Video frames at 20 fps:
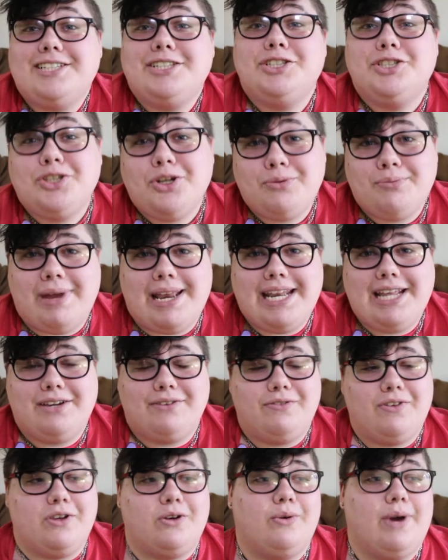there's so many
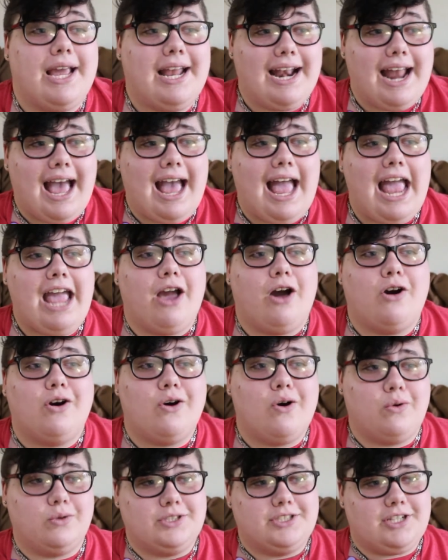of you, and I
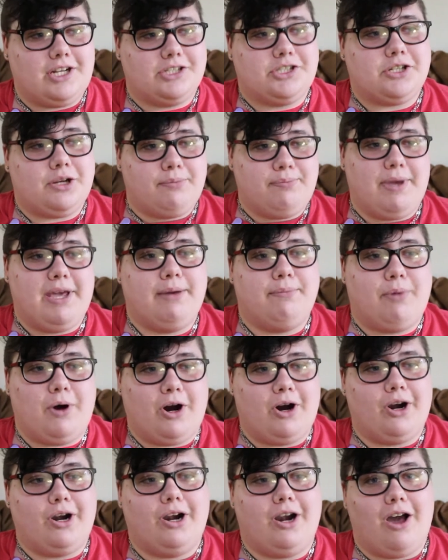owe such a big
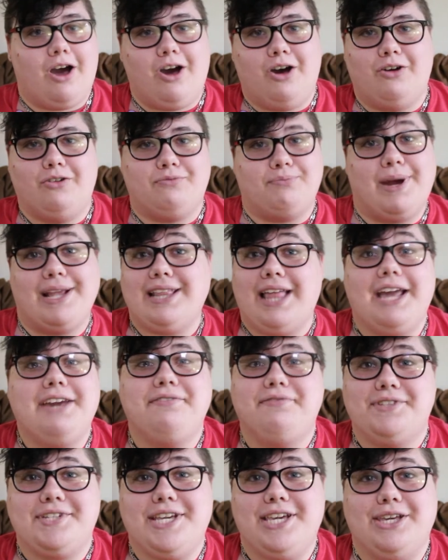part of my
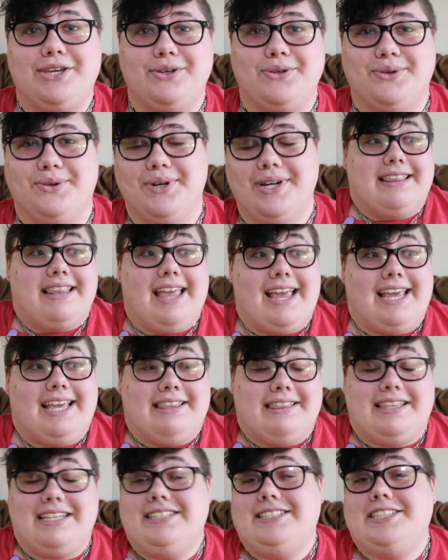life to you.
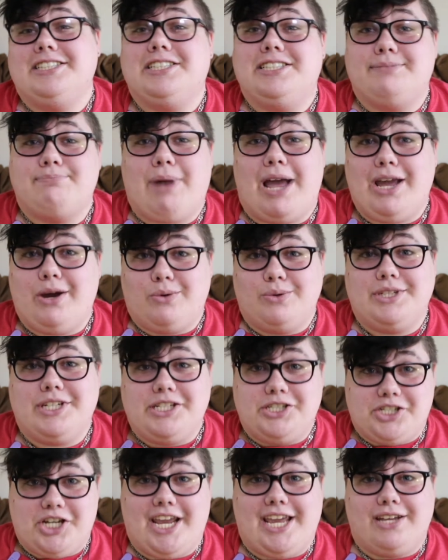Like, this is my
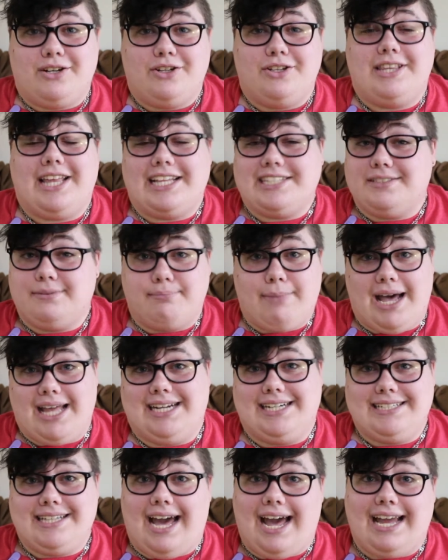only channel that's
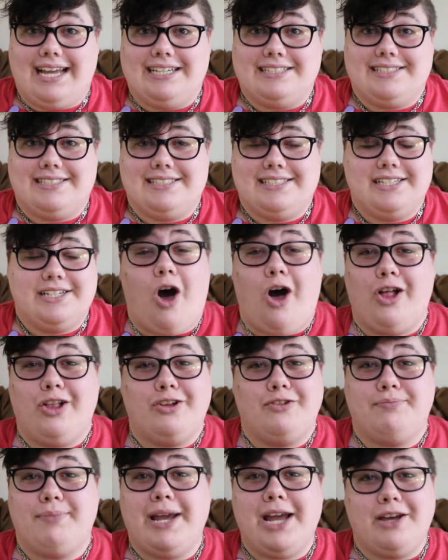monetized. All
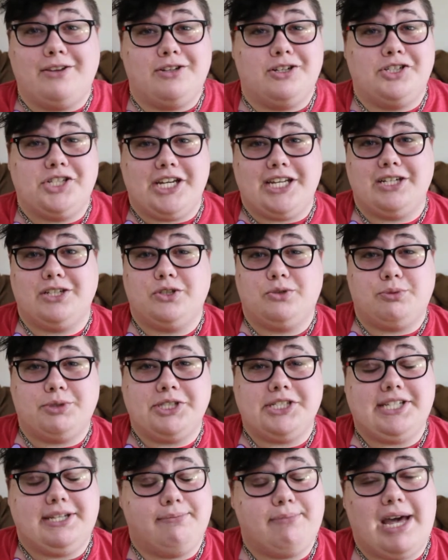of my other channels were
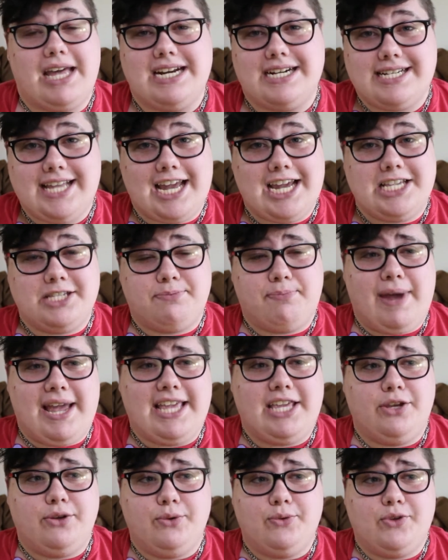demonetized by
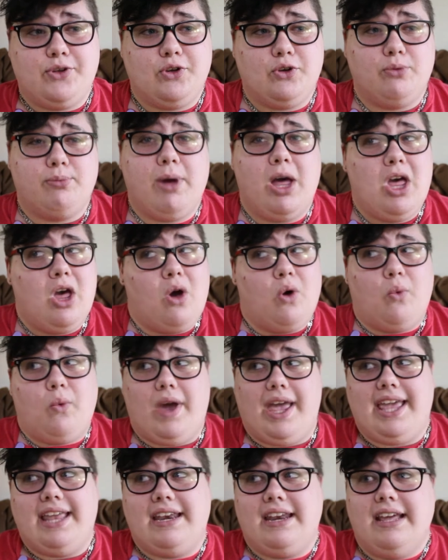YouTube
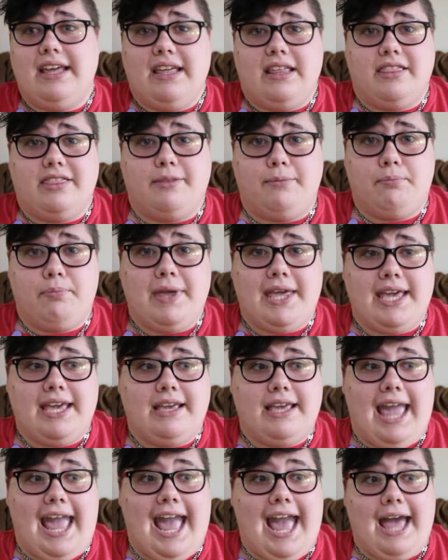when the
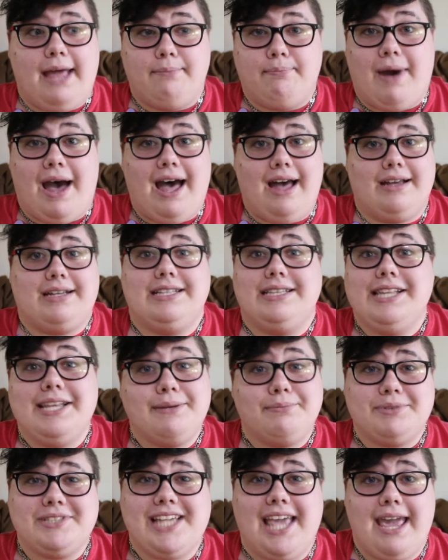big
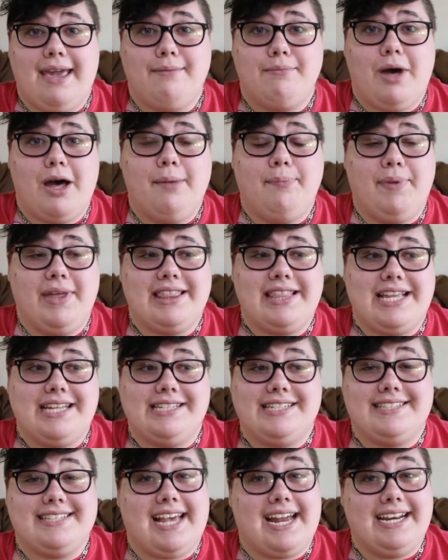adpocalypse came up, and they
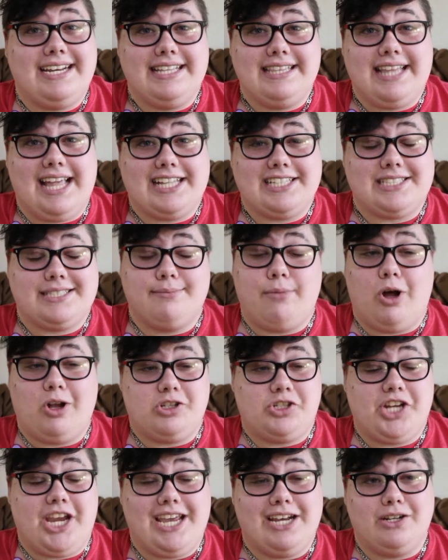decided that
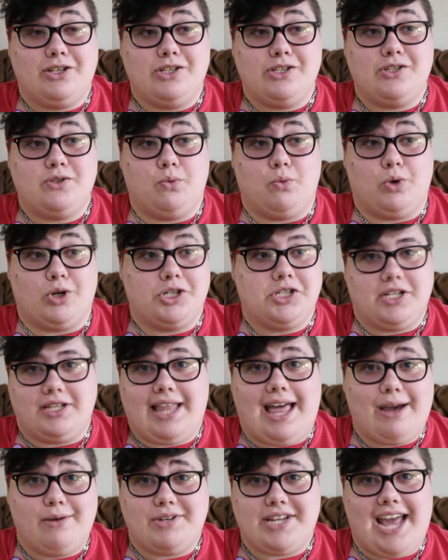small channels weren't
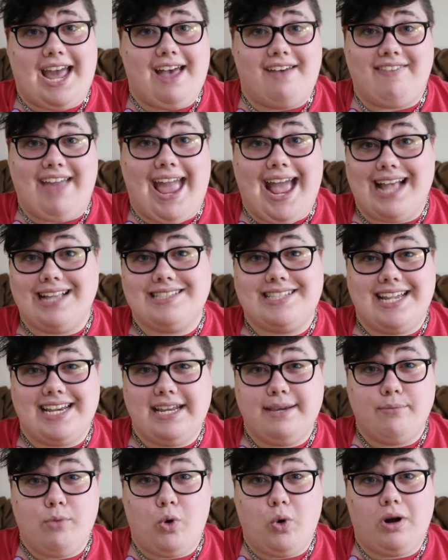allowed to have ads
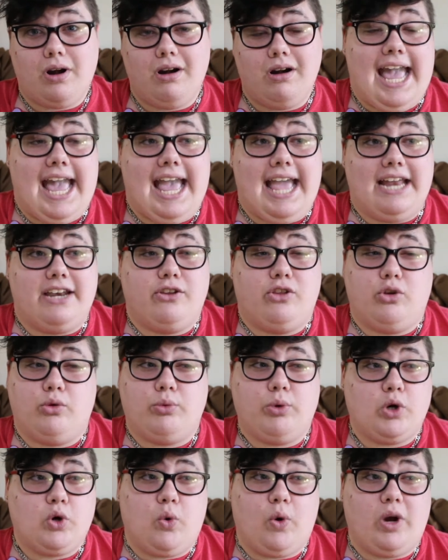anymore, and the
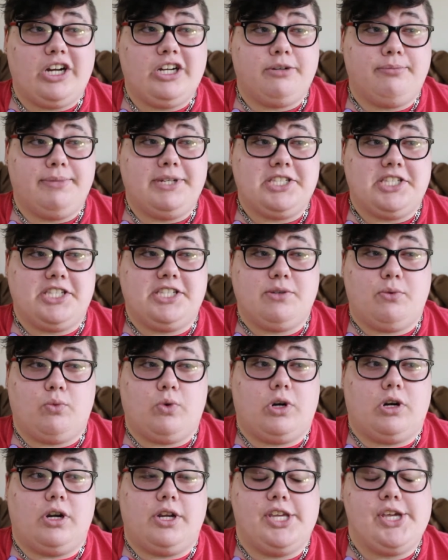requirements
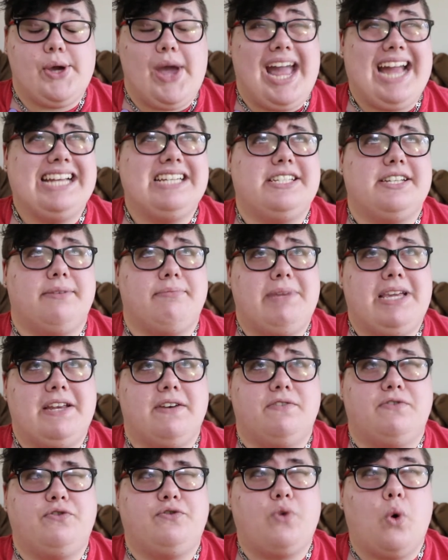were you had to
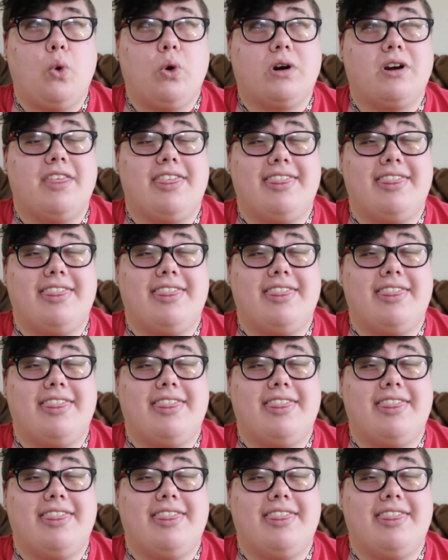meet four